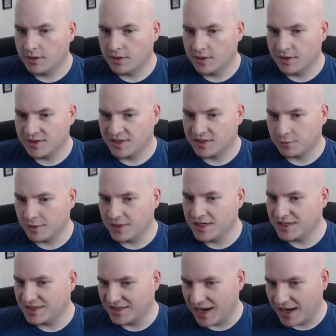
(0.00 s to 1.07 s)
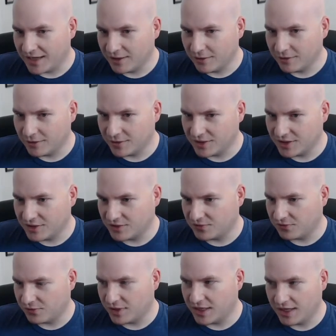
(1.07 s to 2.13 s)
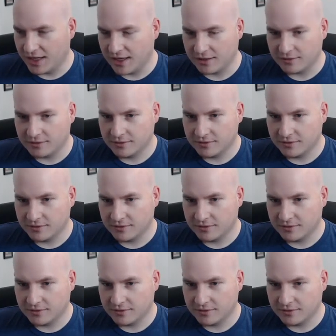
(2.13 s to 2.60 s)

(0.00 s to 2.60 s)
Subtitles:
Is this reading Steiner, or is he just freaking out?